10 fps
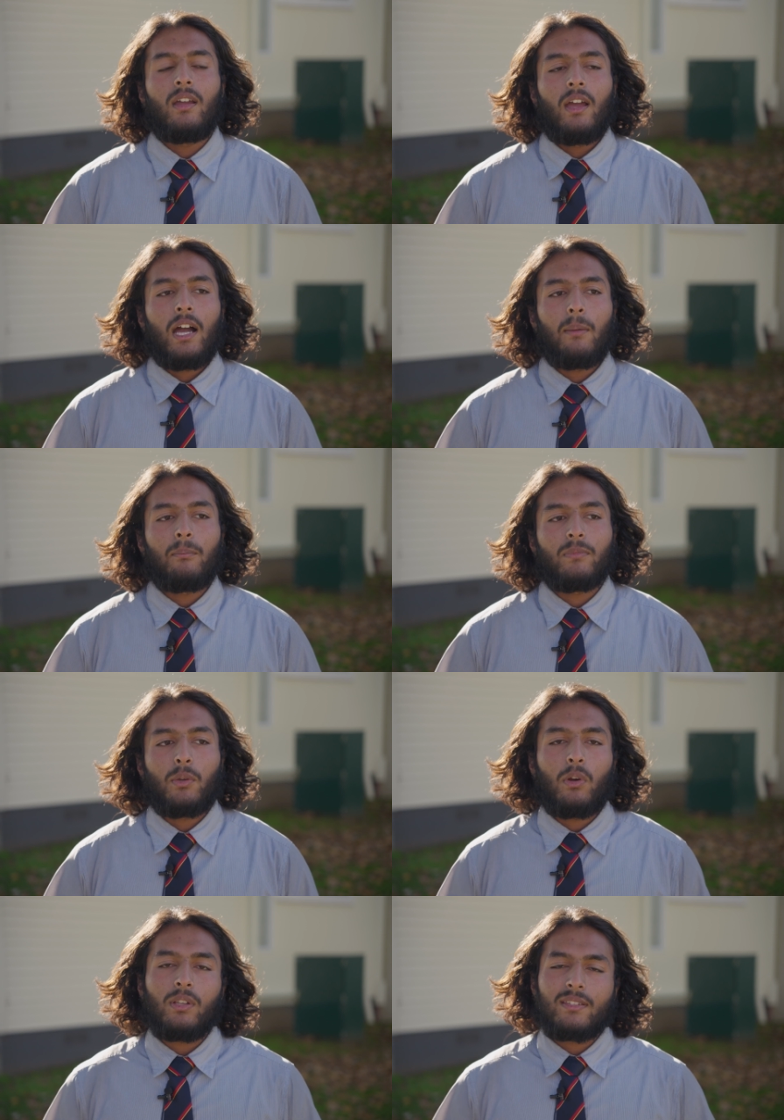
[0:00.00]
Um, the
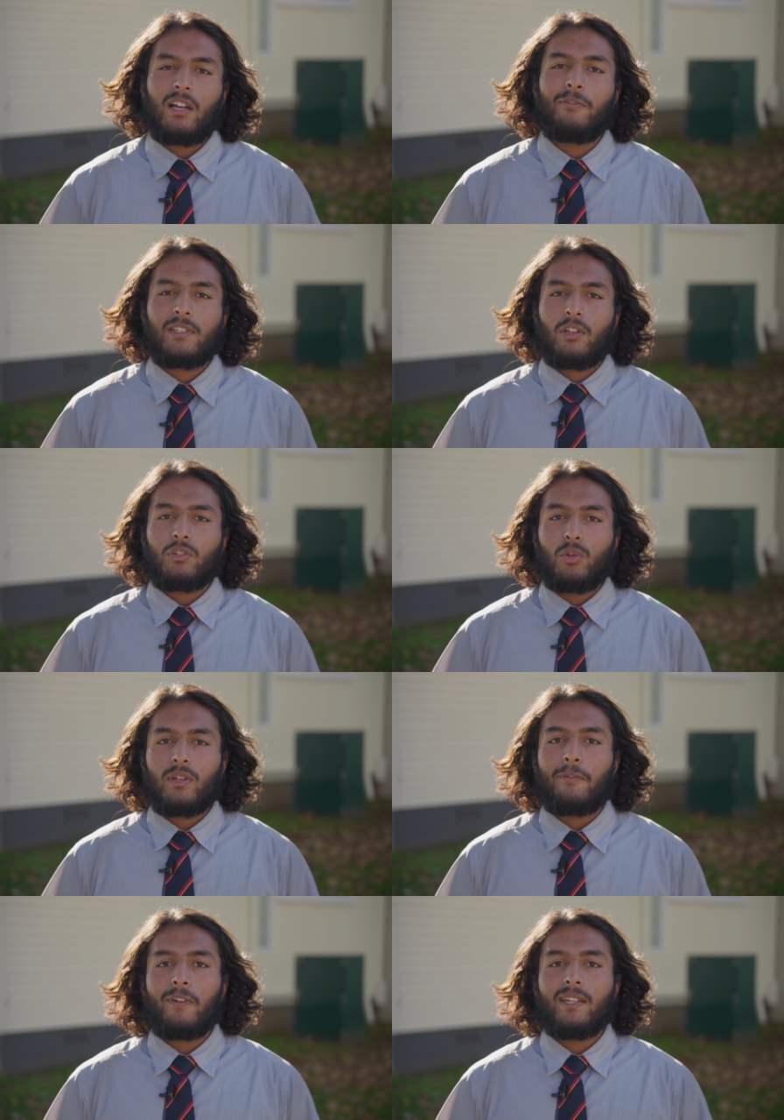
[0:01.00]
role itself is not too
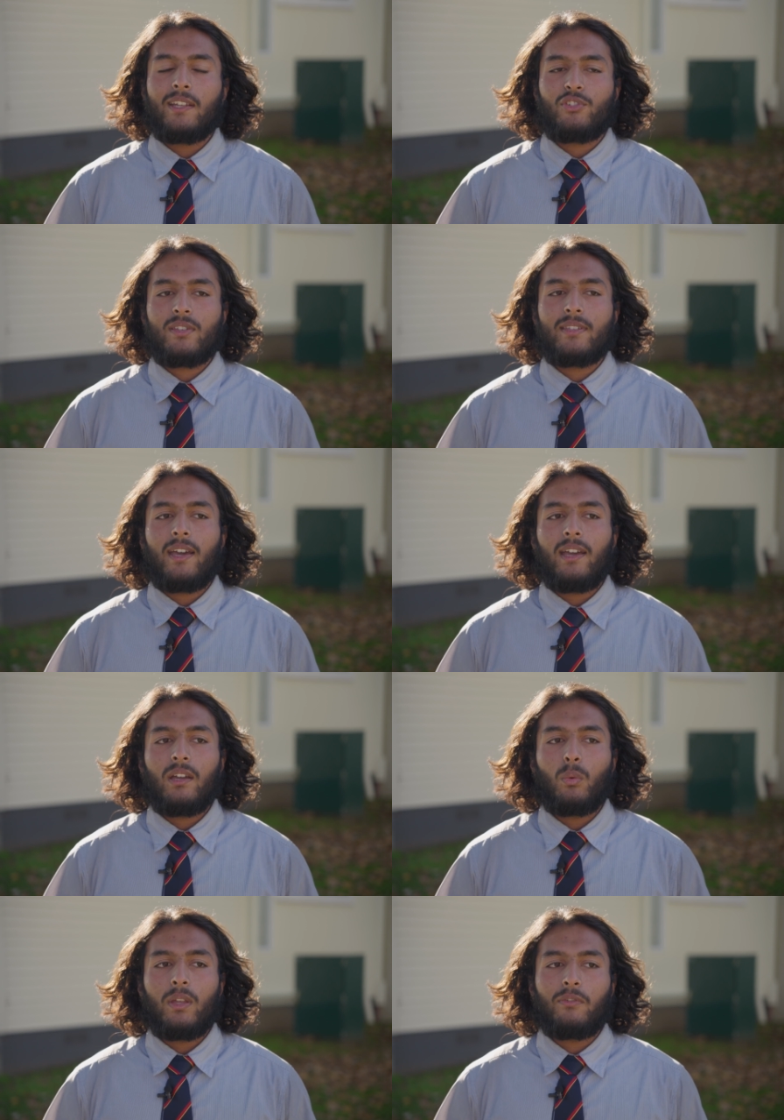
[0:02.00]
different. It's just that
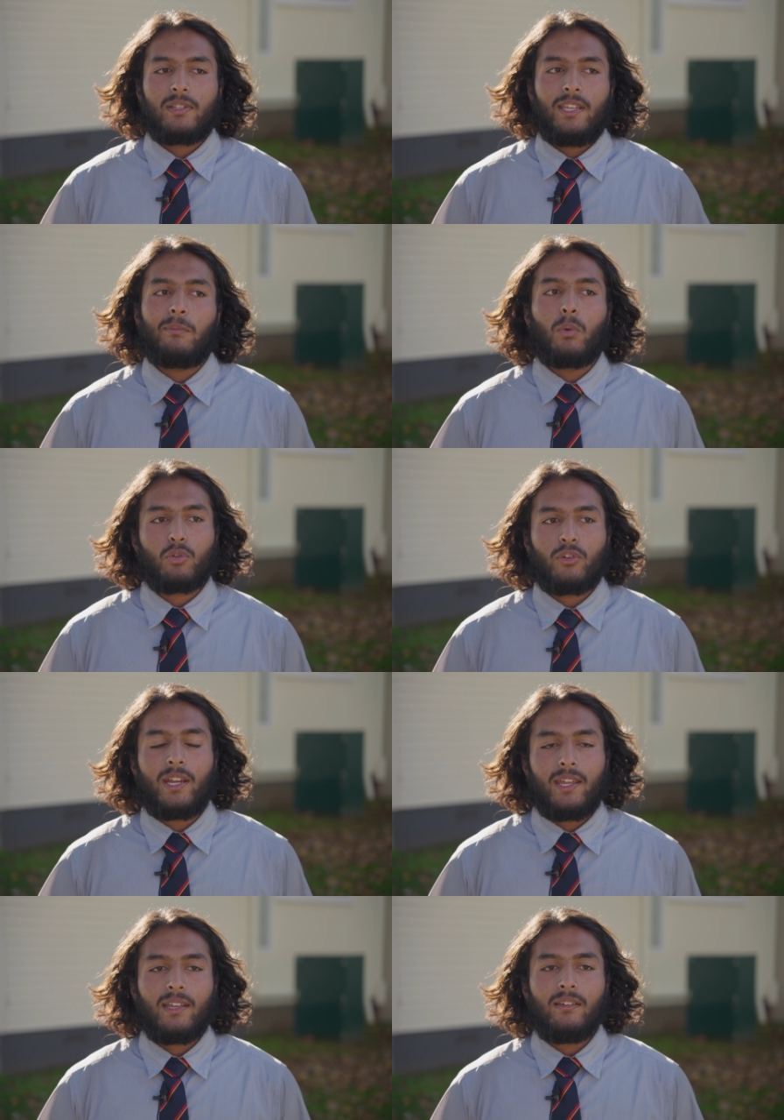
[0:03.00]
we've received more
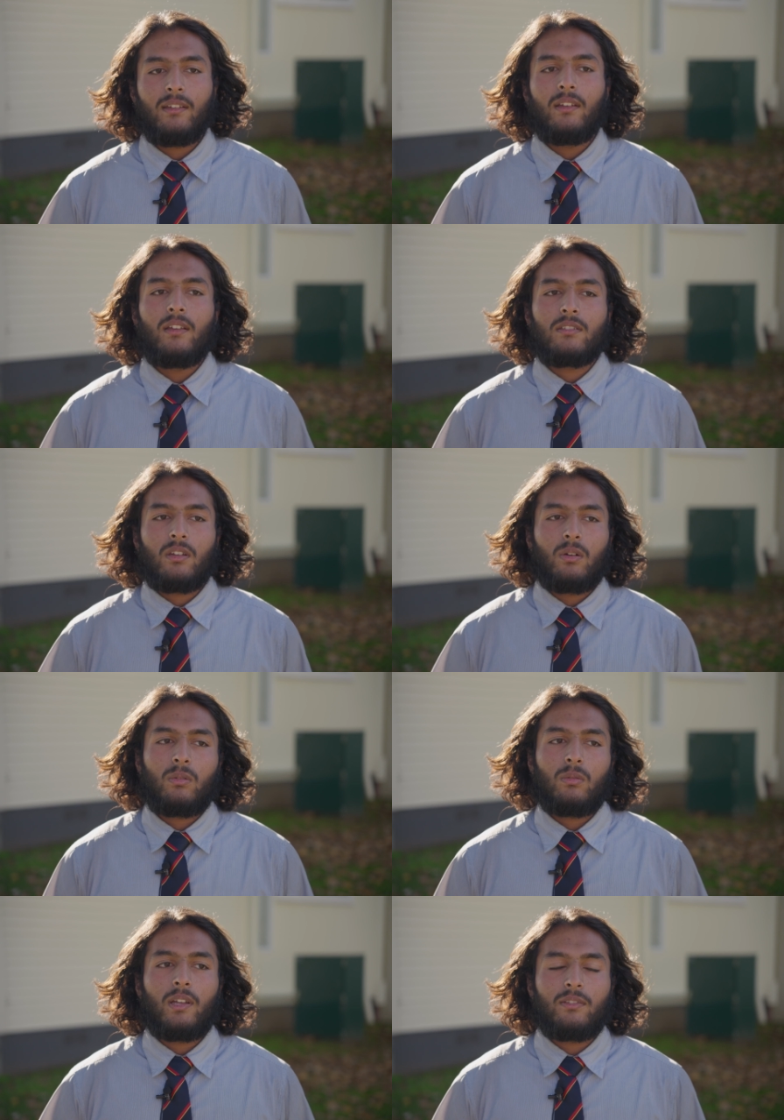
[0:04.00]
training,
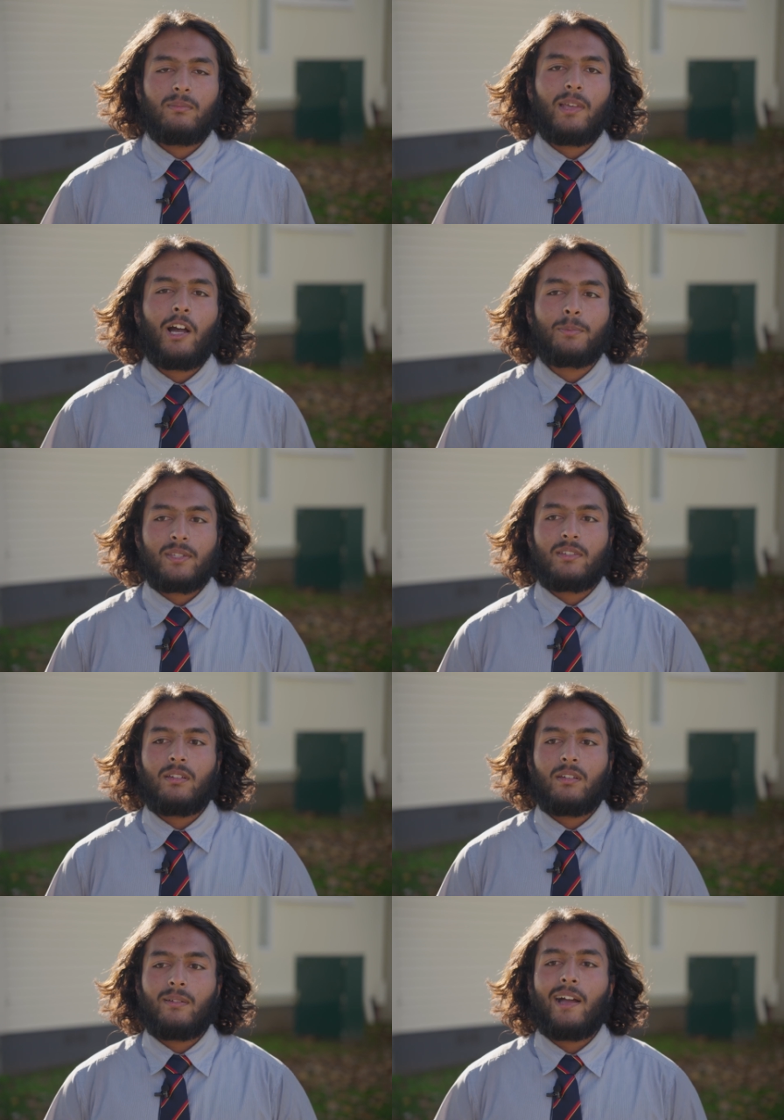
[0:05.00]
so it helps us
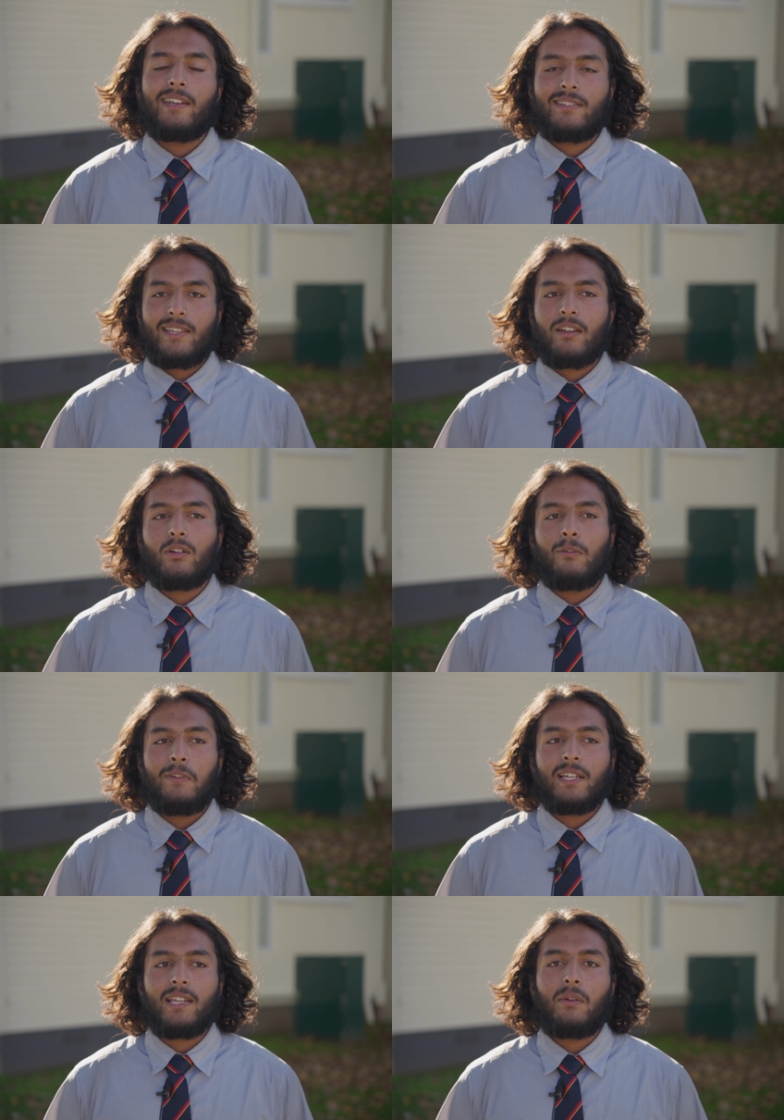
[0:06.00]
to understand
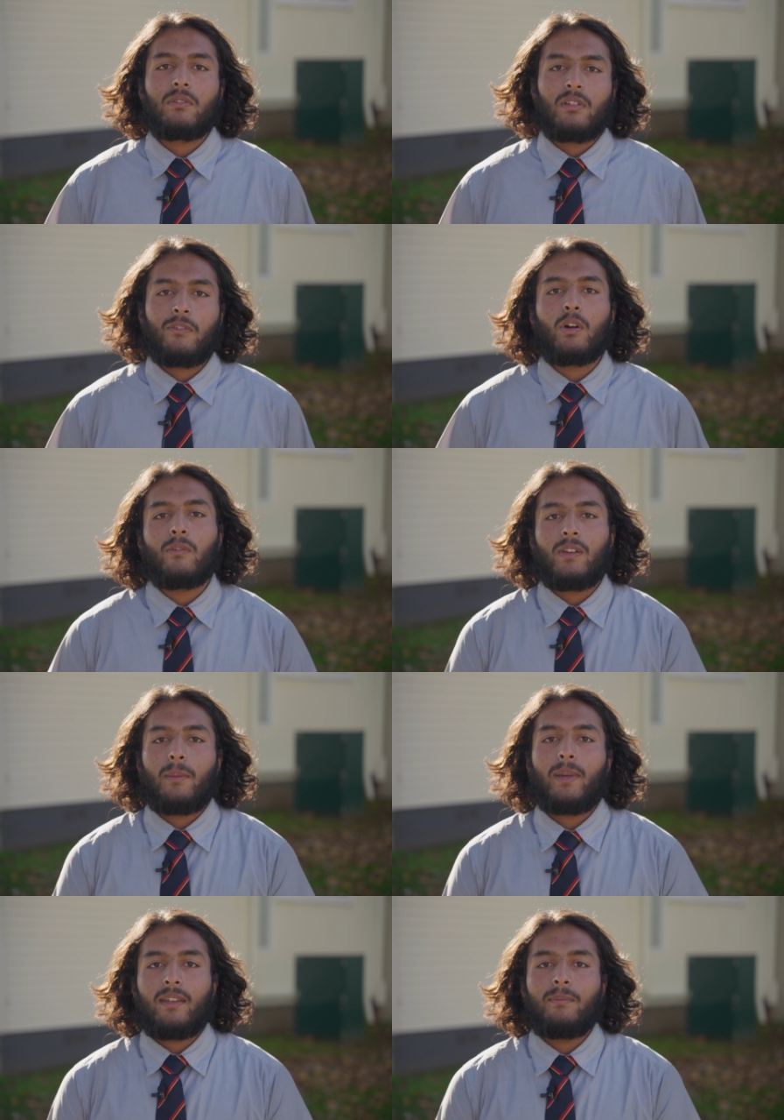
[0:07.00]
conflict and resolve conflict
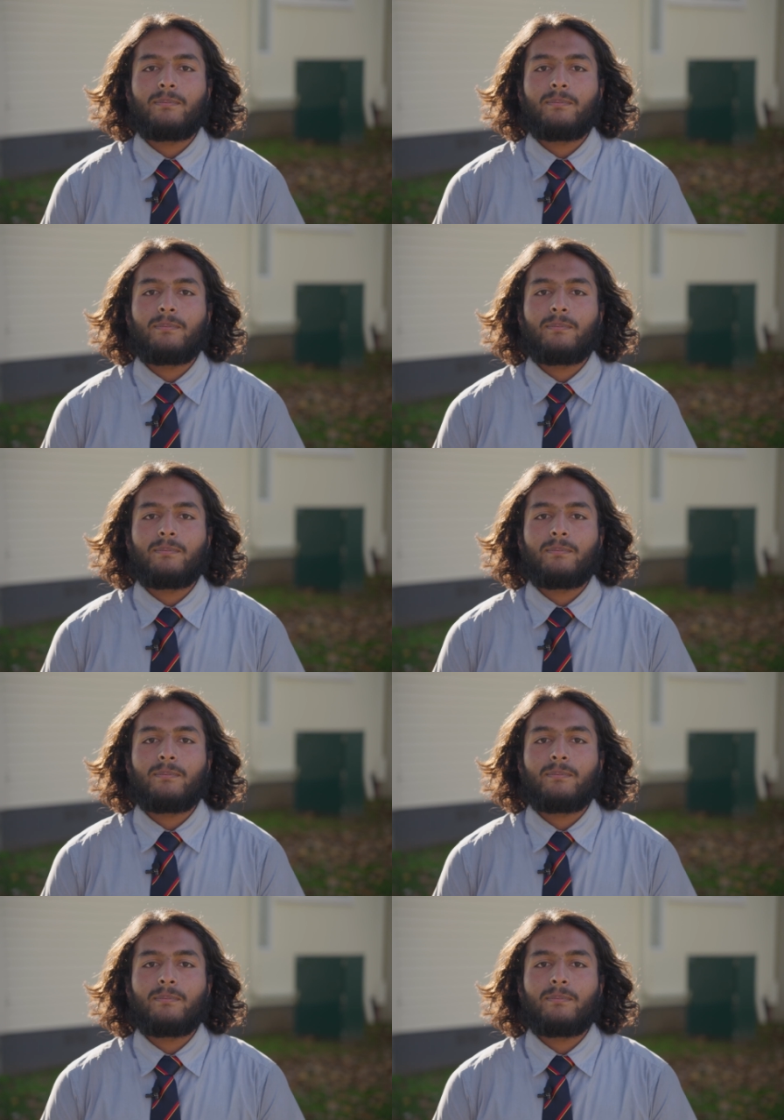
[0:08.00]
better.